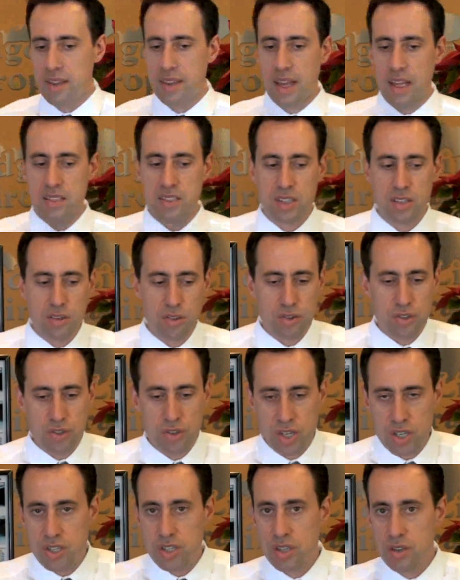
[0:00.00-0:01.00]
that's the
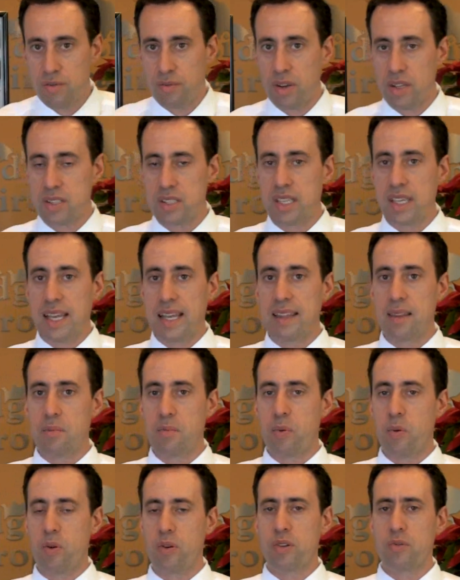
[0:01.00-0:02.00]
nutrition, once again, the
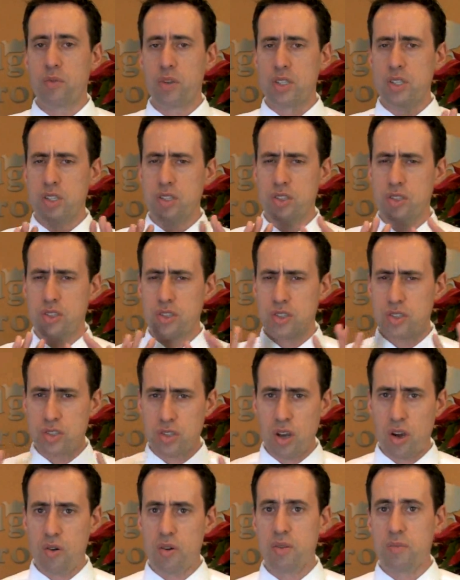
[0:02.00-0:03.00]
important, which is
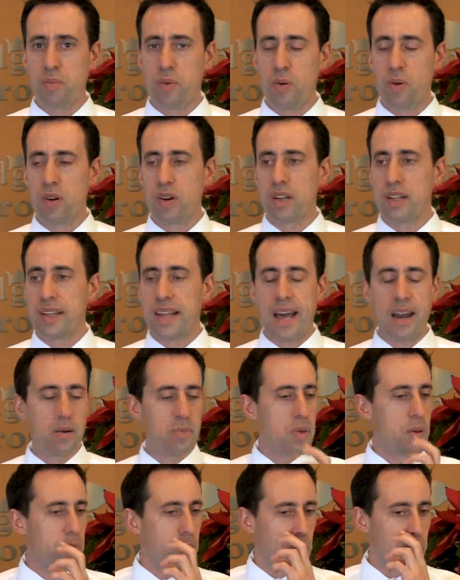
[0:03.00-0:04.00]
so important. A lot of
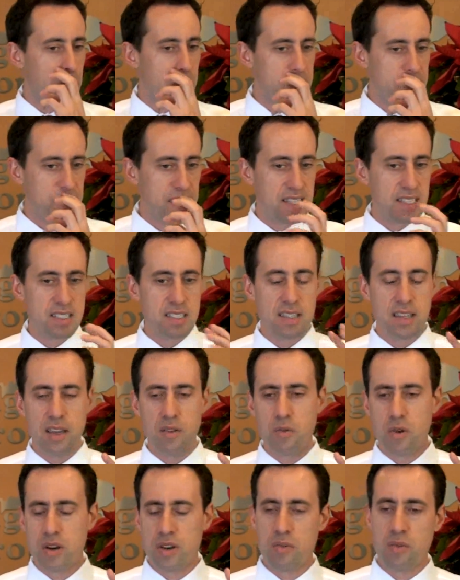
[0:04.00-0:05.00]
people miss this and they
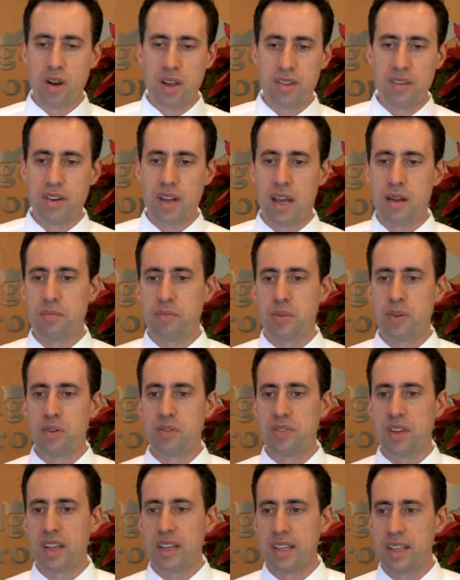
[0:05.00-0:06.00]
wonder why they're not
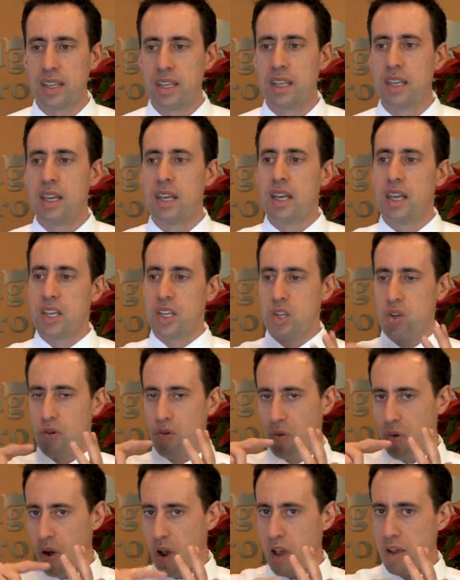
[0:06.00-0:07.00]
improving. your
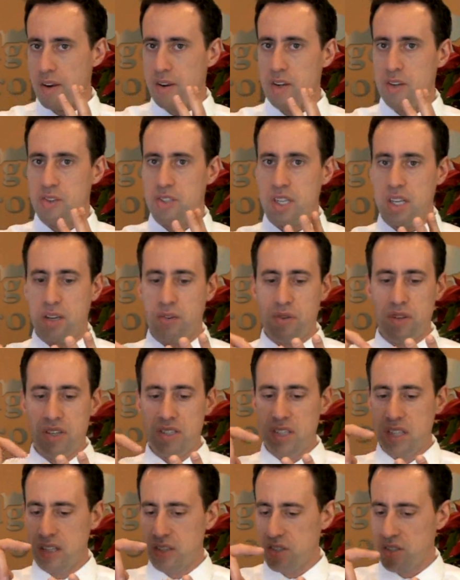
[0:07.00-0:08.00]
water, you're decreasing